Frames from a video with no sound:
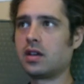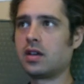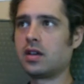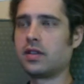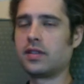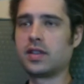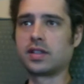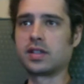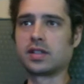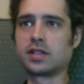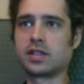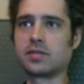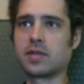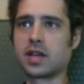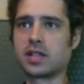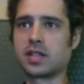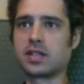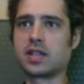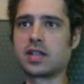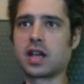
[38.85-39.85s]
this is my
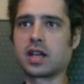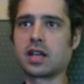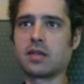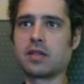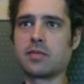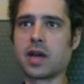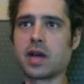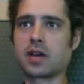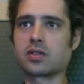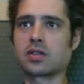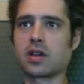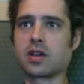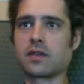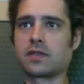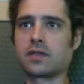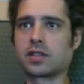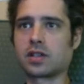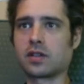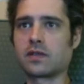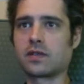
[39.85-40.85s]
second Microsoft
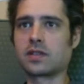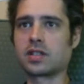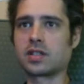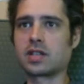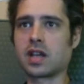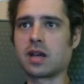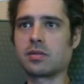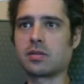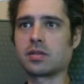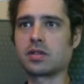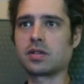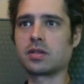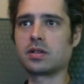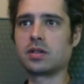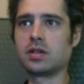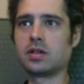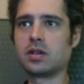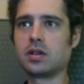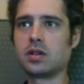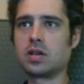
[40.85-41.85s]
Surface tablet.
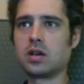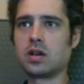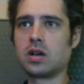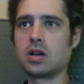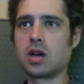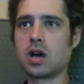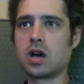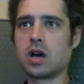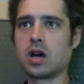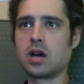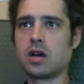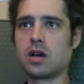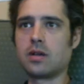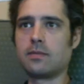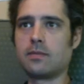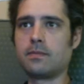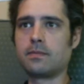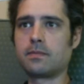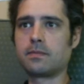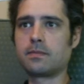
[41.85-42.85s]
Um,
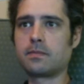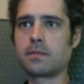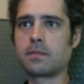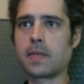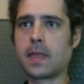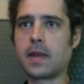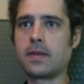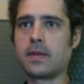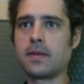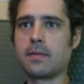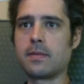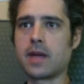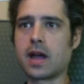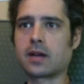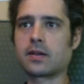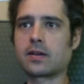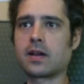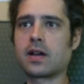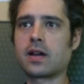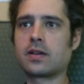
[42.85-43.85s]
in the
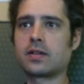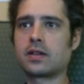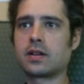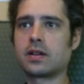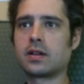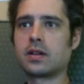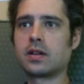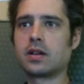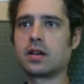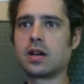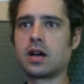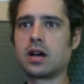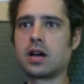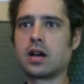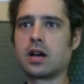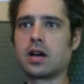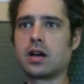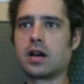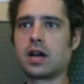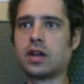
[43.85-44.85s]
background,
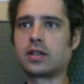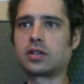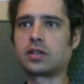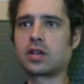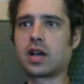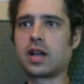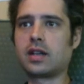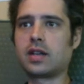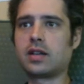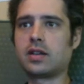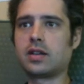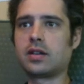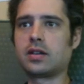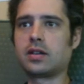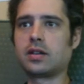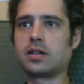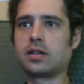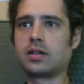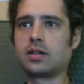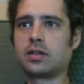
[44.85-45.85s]
I tried
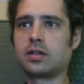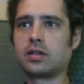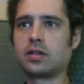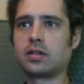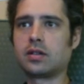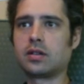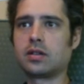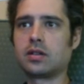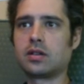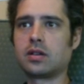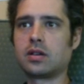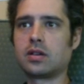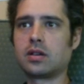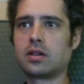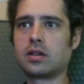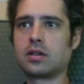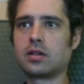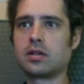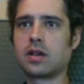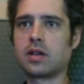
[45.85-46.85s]
to.
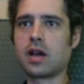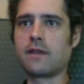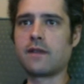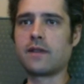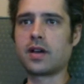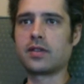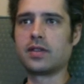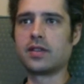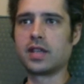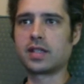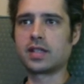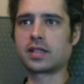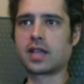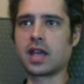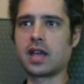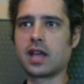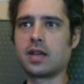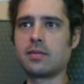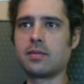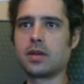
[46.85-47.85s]
I found this
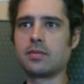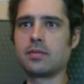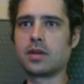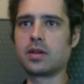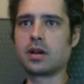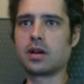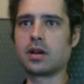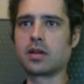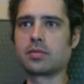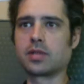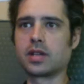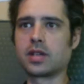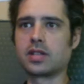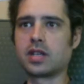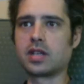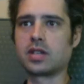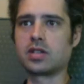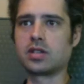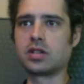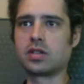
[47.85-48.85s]
game on
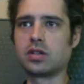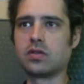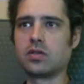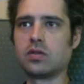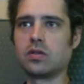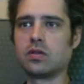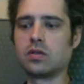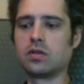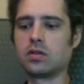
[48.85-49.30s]
PlayStation 2,